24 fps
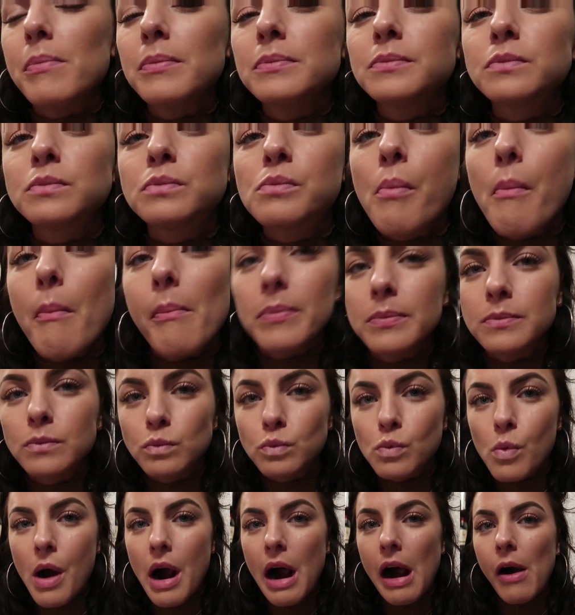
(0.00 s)

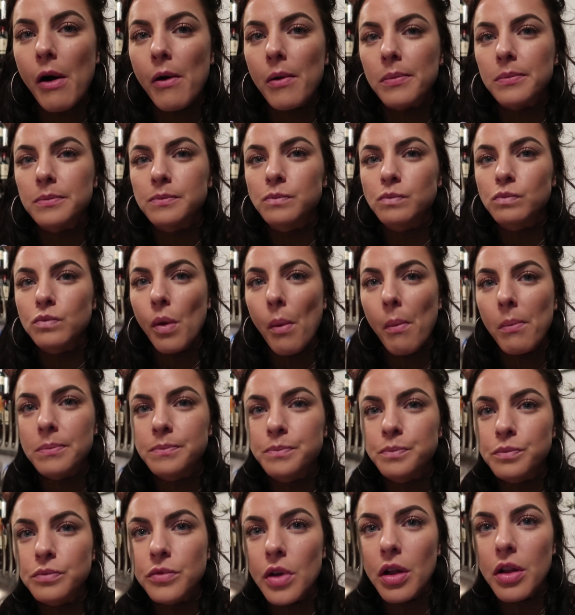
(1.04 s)
mm, wow.
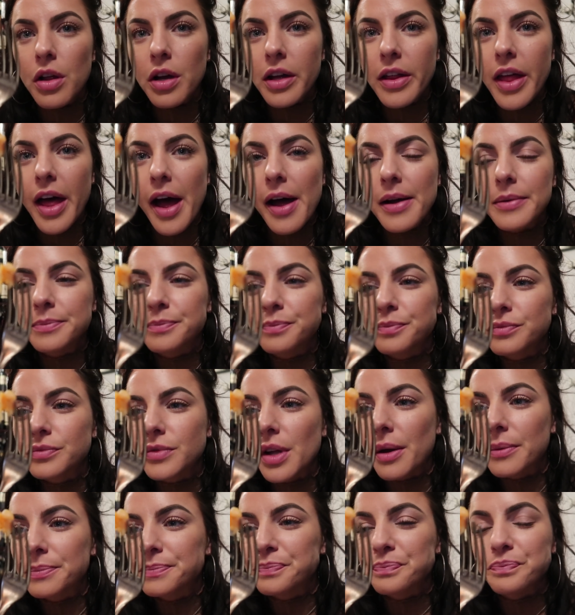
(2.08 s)
Look at that.
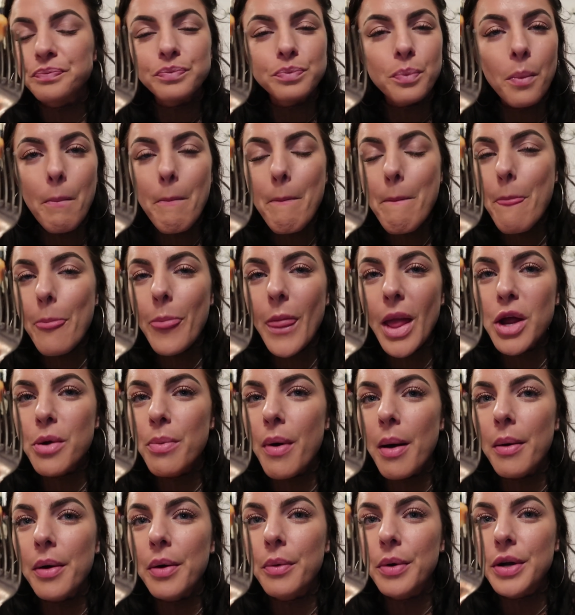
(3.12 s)
You
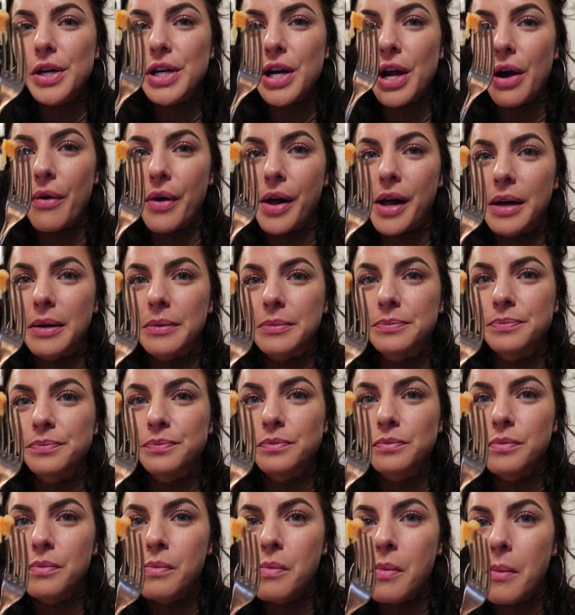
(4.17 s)
probably wouldn't know him.
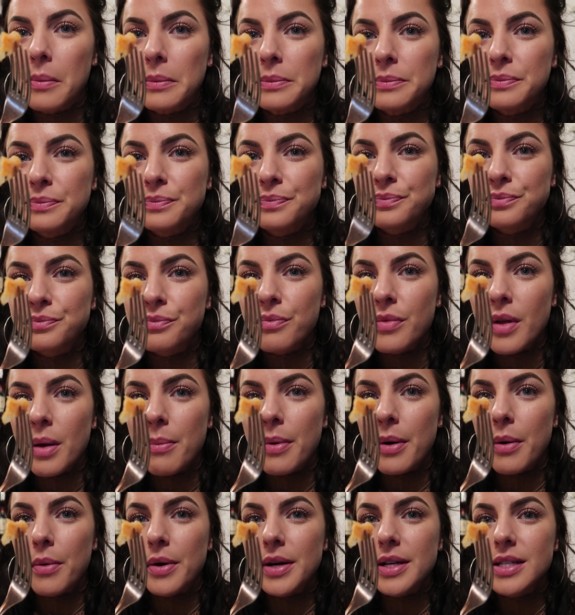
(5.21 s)

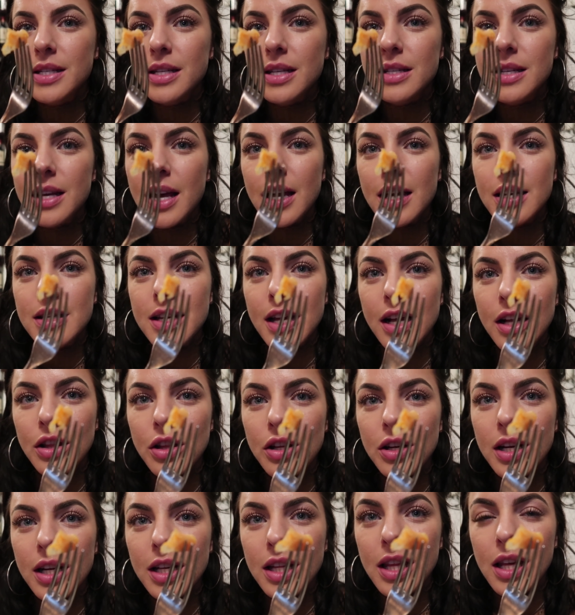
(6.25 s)
But what does he say? He's like,
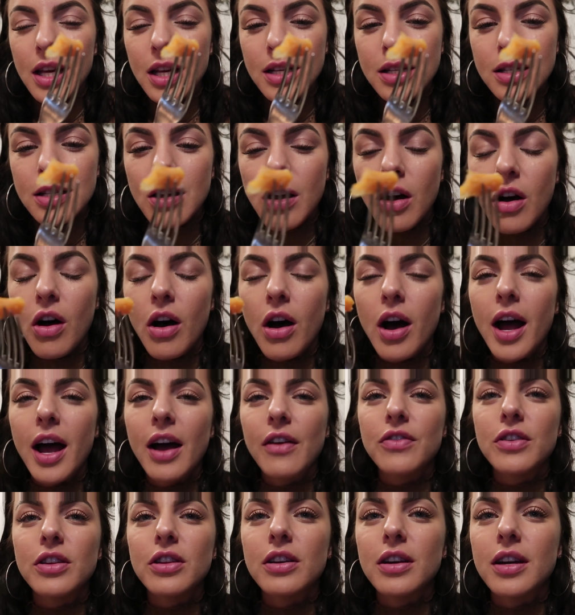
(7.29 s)
look at this. Oh, I
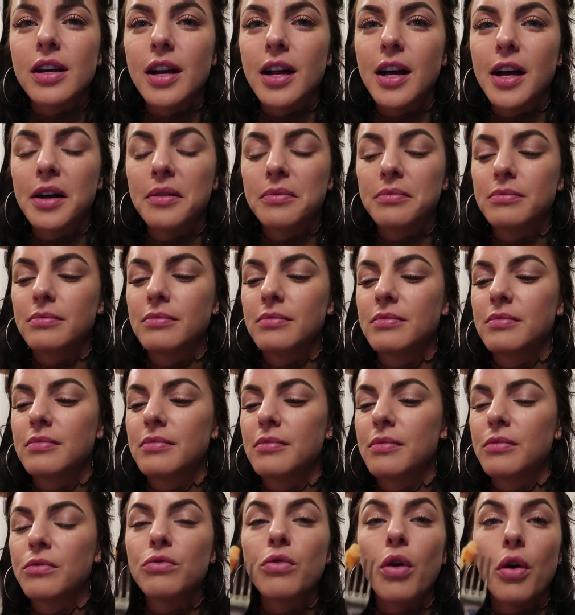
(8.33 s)
have to look it up
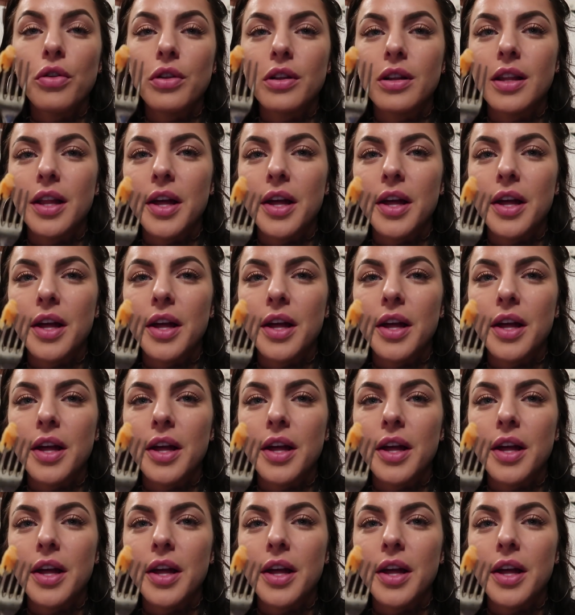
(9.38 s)
roll the